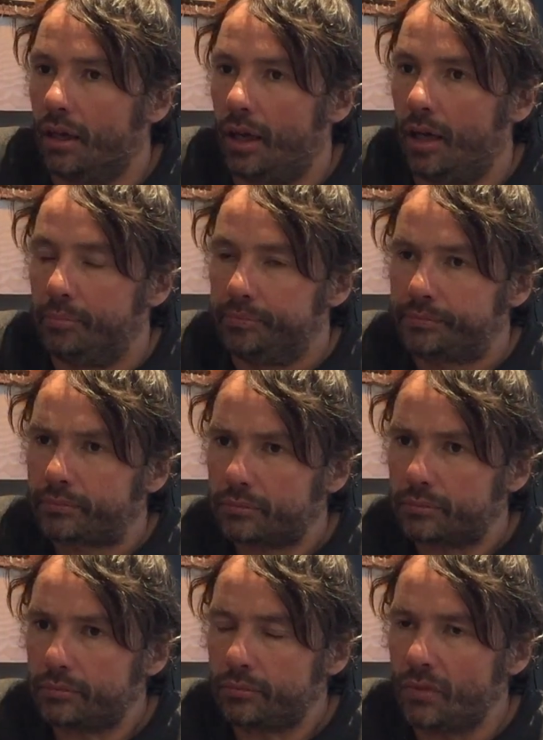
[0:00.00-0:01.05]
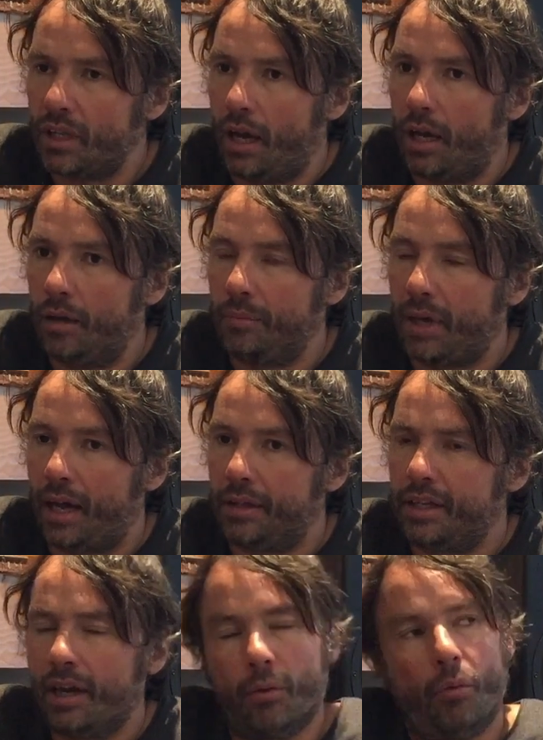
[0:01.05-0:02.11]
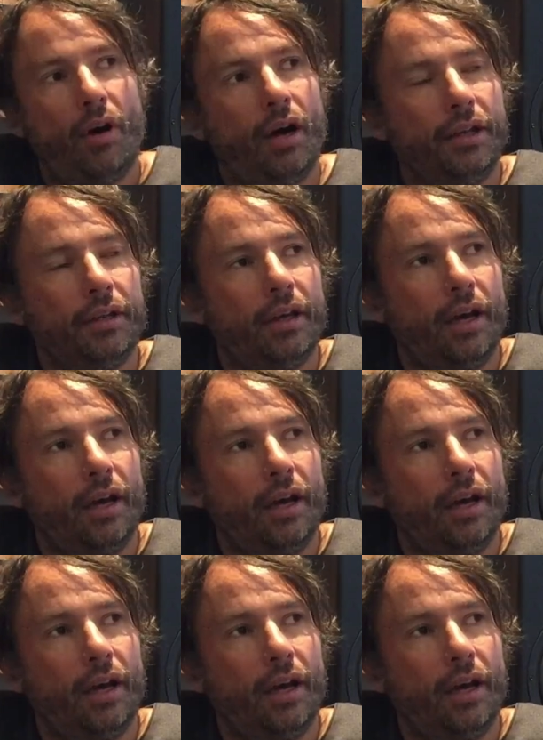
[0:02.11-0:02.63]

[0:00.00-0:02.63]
And the other one